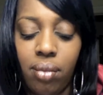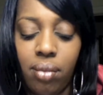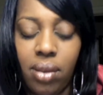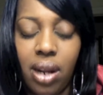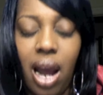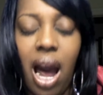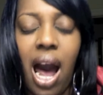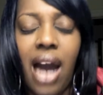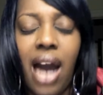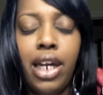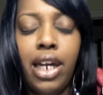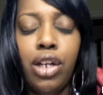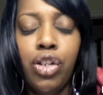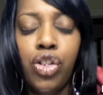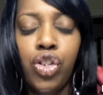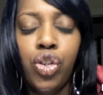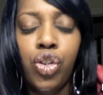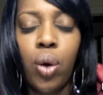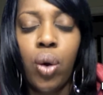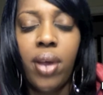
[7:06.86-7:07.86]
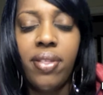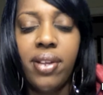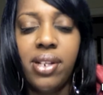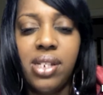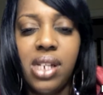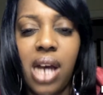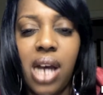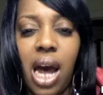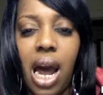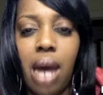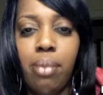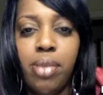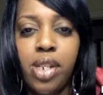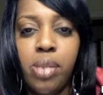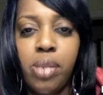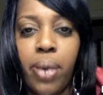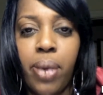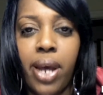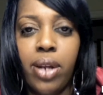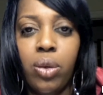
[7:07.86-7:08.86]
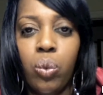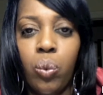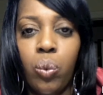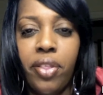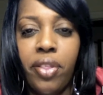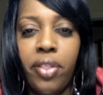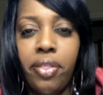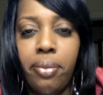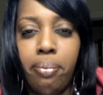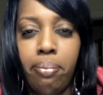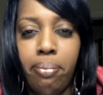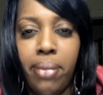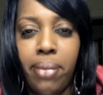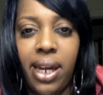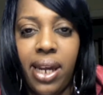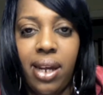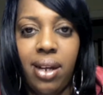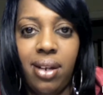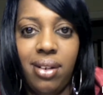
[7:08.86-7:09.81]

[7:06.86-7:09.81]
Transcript: I enjoy the time spent with me.